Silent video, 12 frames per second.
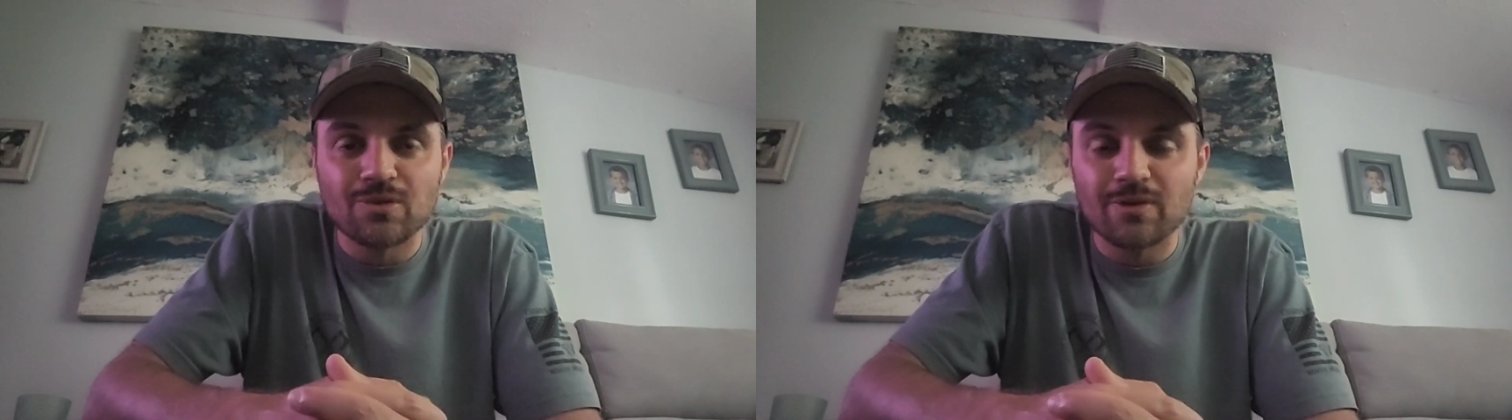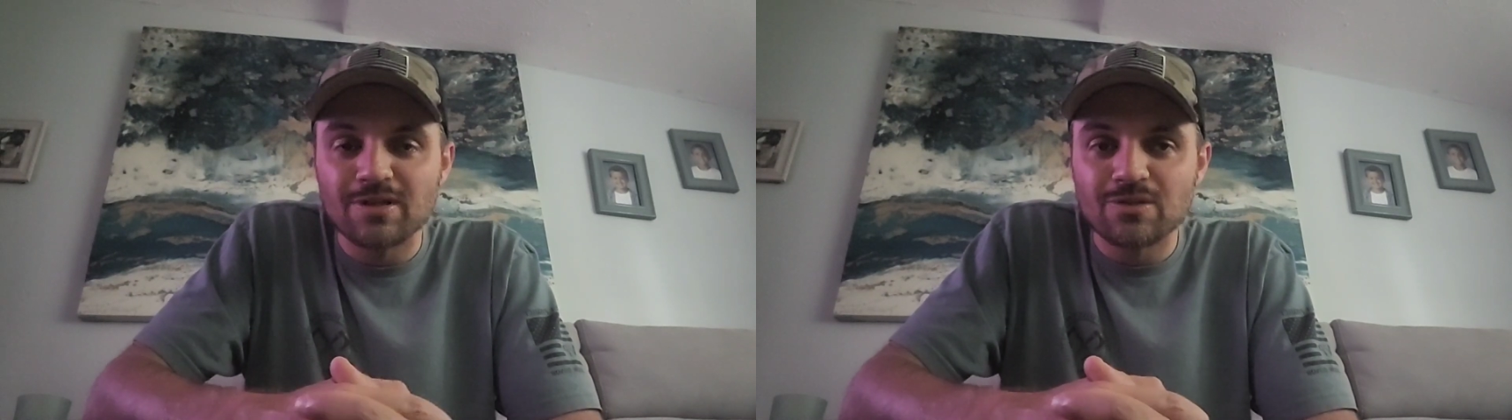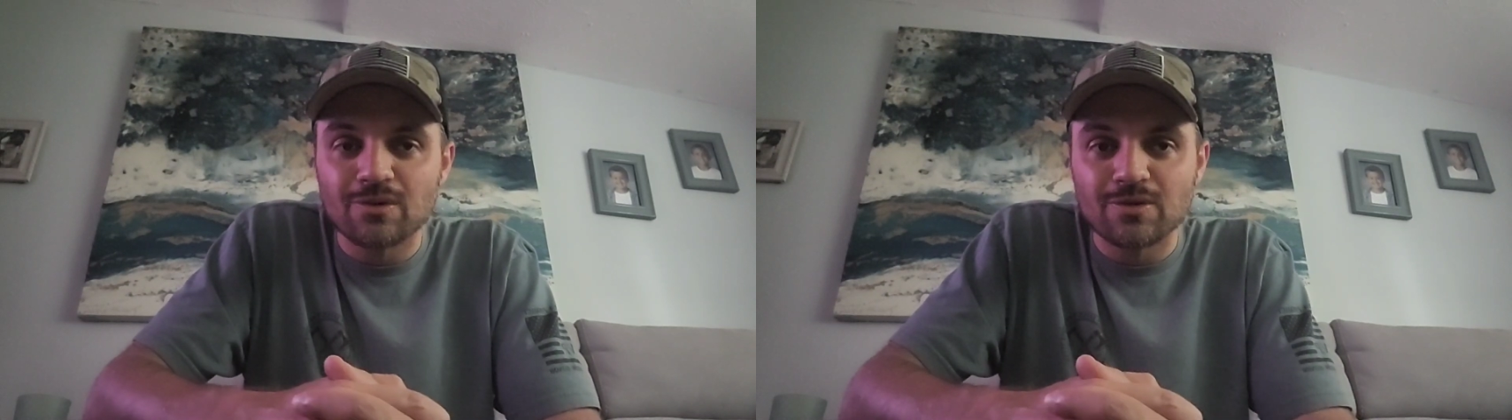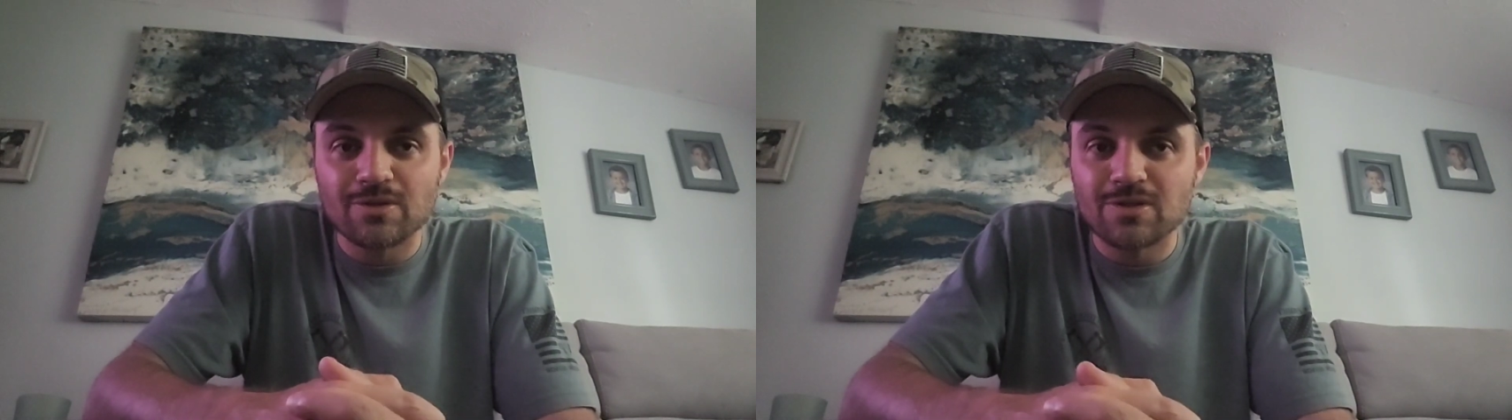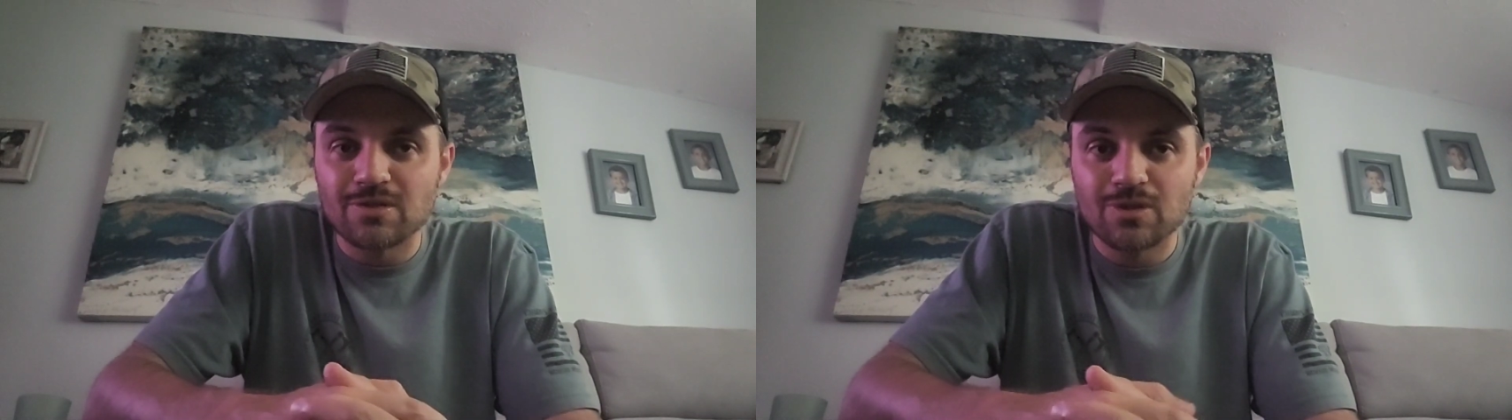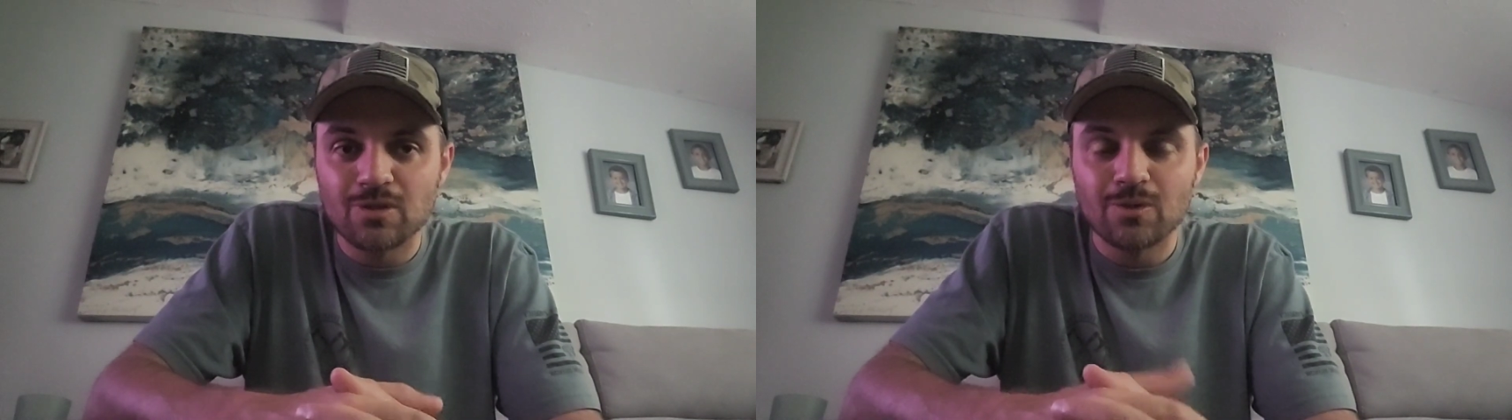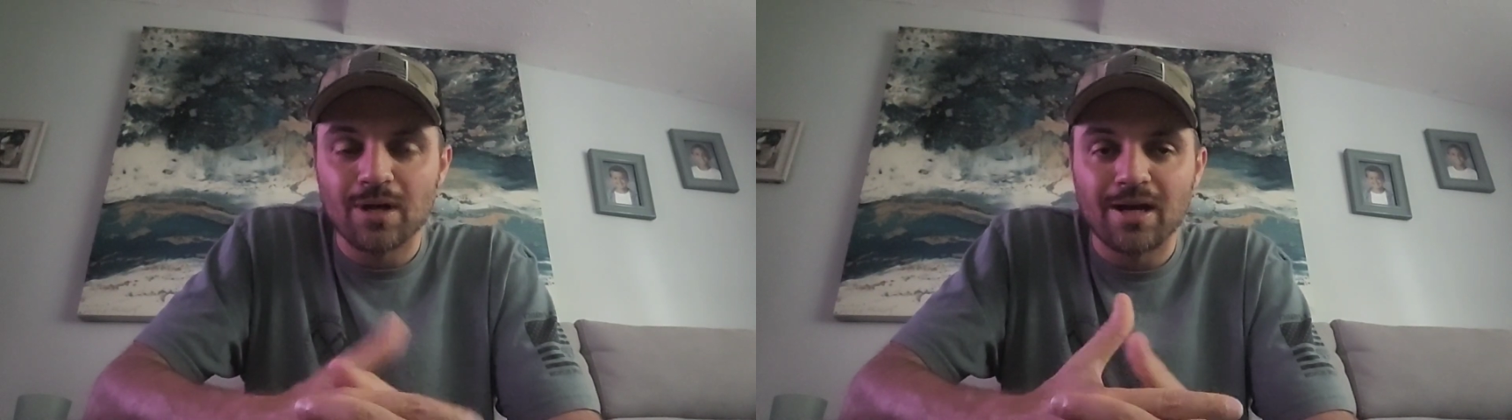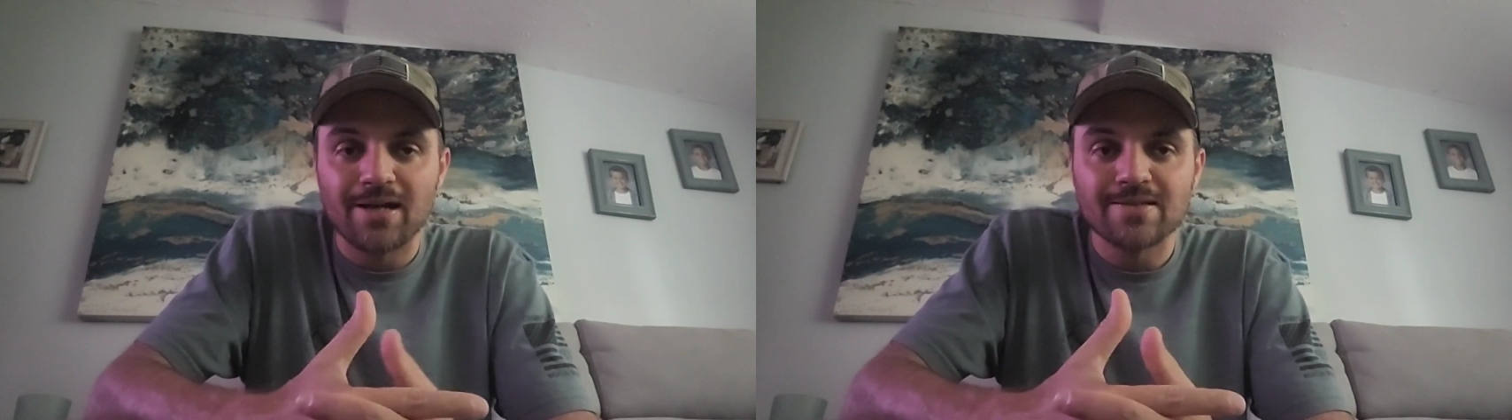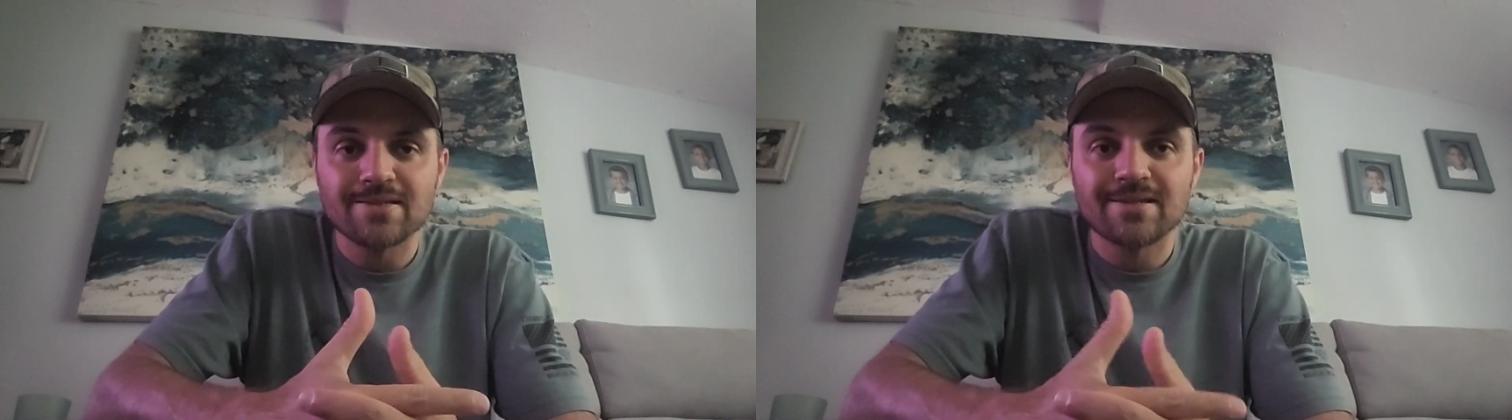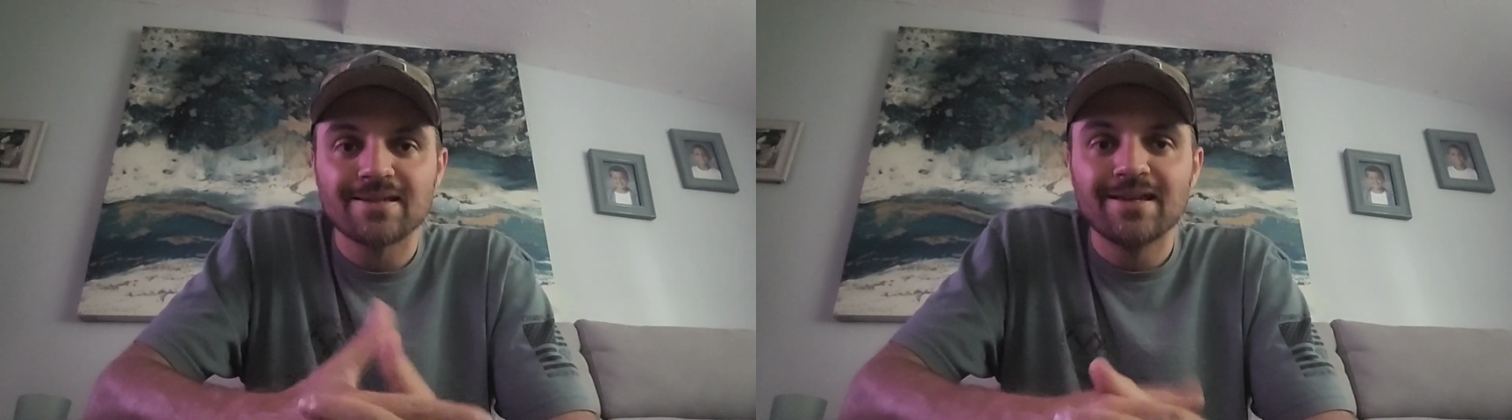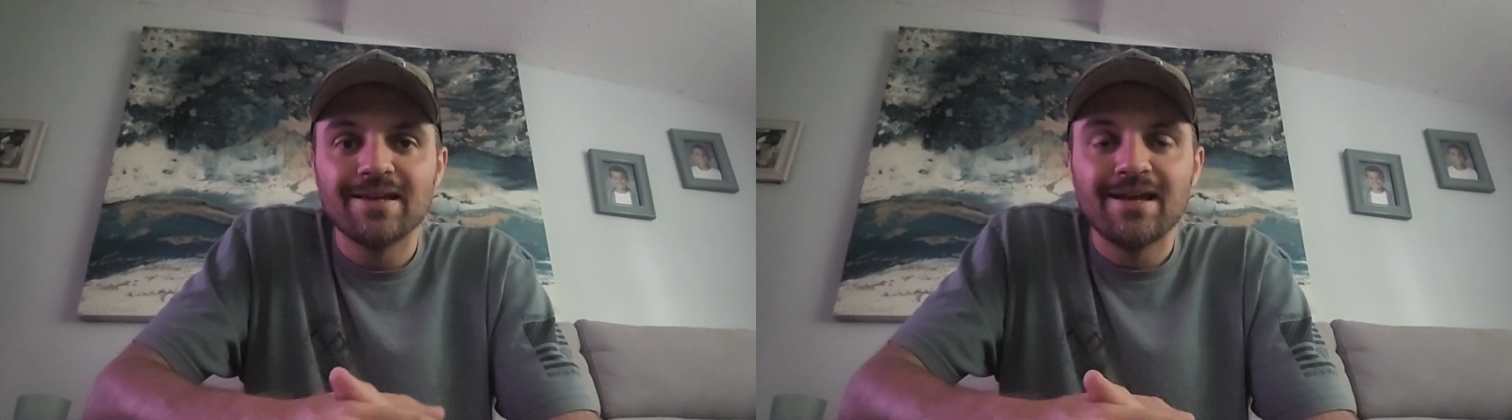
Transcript: and resources to us